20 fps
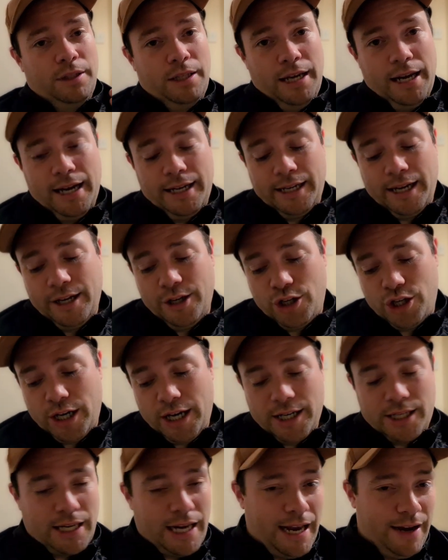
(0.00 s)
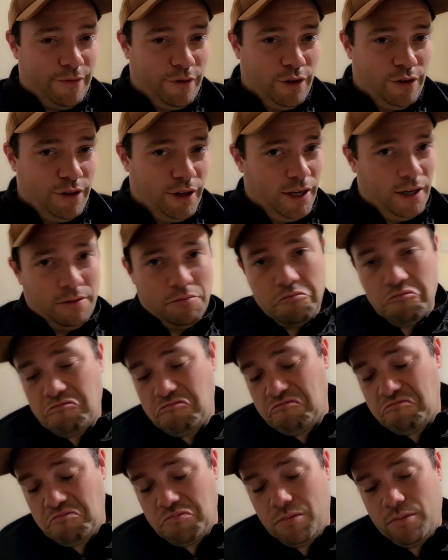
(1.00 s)
NHS, everything,
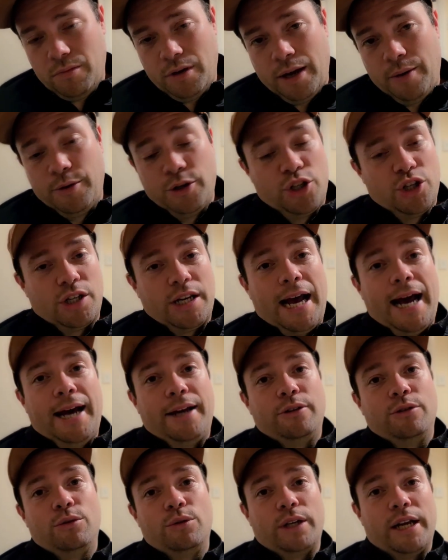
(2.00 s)
it was just handled